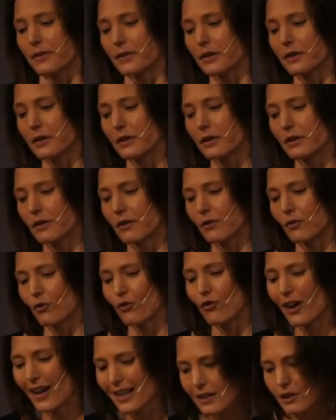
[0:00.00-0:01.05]
the
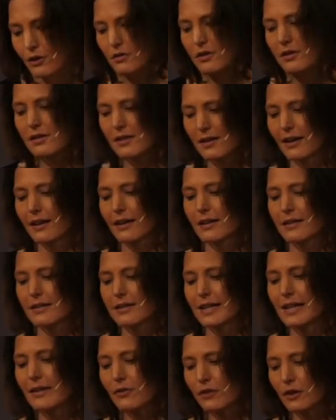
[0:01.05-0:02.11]
value to
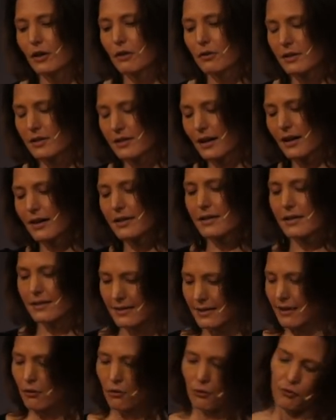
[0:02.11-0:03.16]
science, even though the science
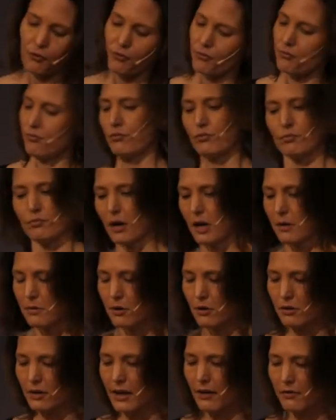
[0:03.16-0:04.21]
itself, maybe
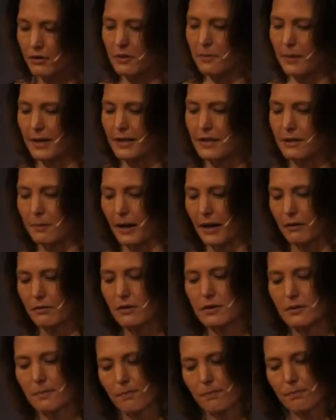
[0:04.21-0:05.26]
you could have a debate
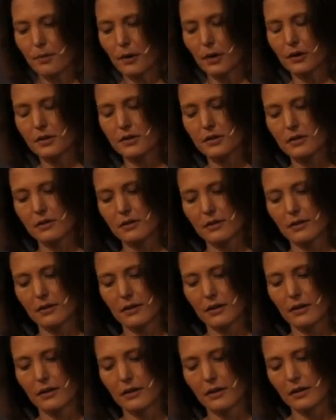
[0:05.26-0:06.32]
about, but
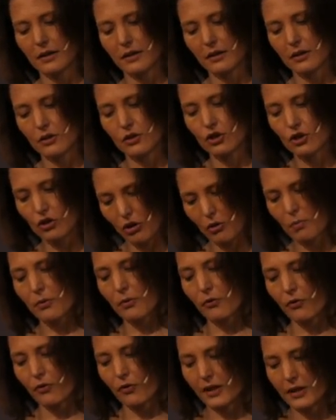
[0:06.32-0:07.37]
the job
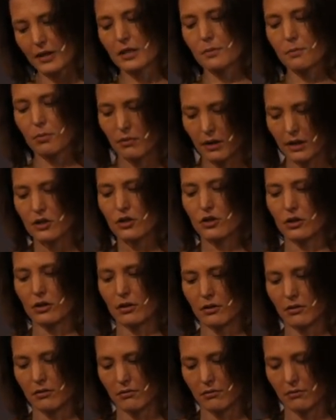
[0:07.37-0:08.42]
of
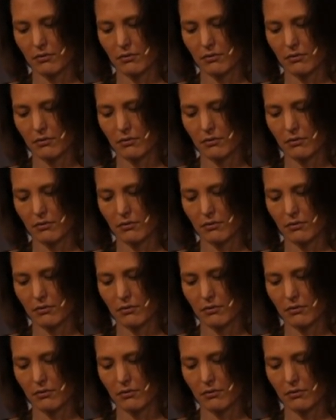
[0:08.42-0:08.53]
inspiration,